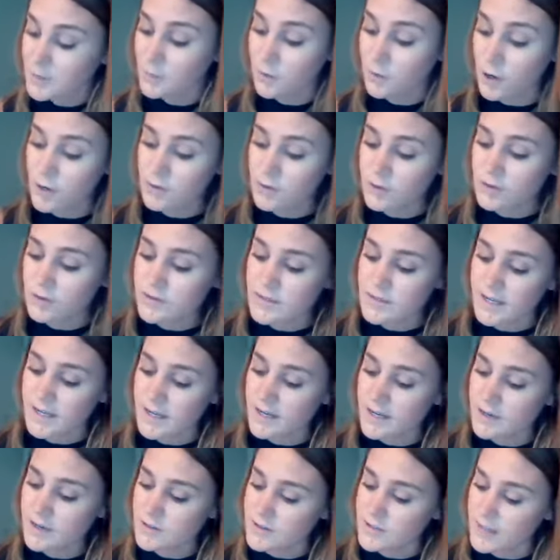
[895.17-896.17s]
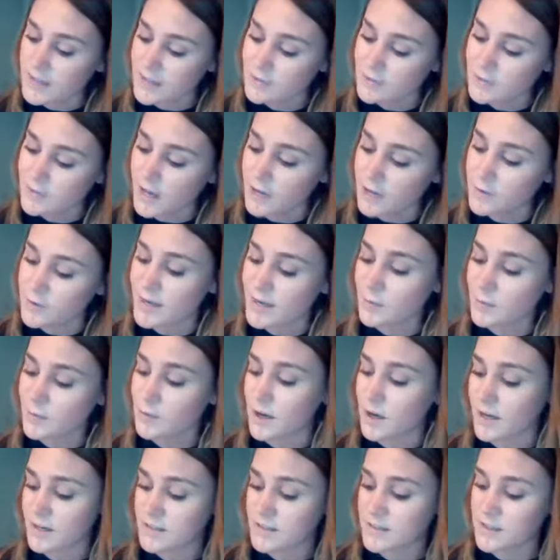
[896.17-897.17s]
produce sales and value-added
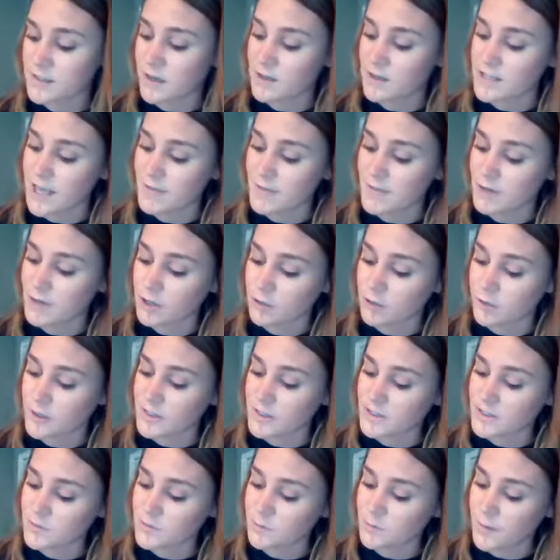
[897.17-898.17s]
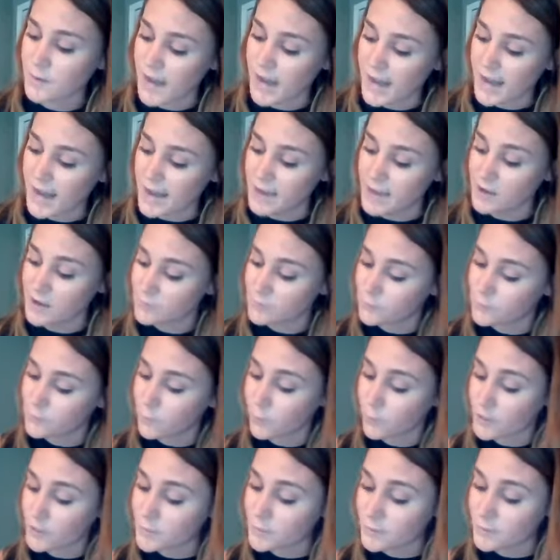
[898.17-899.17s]
product sales have increased by
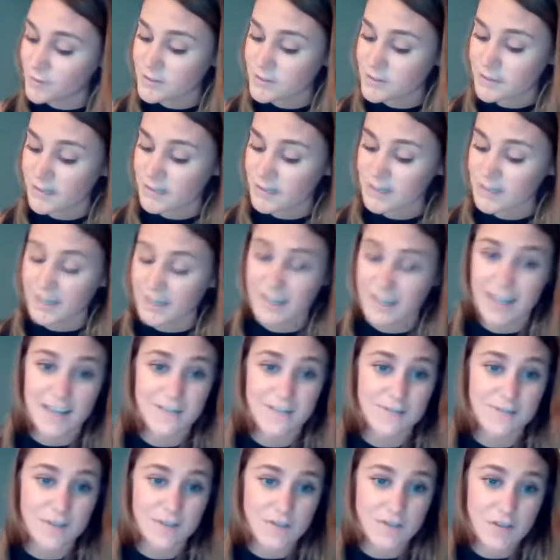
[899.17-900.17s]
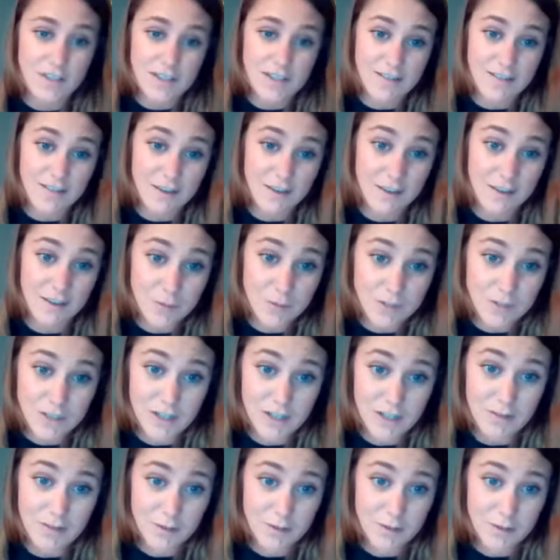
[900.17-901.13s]
40% and 57%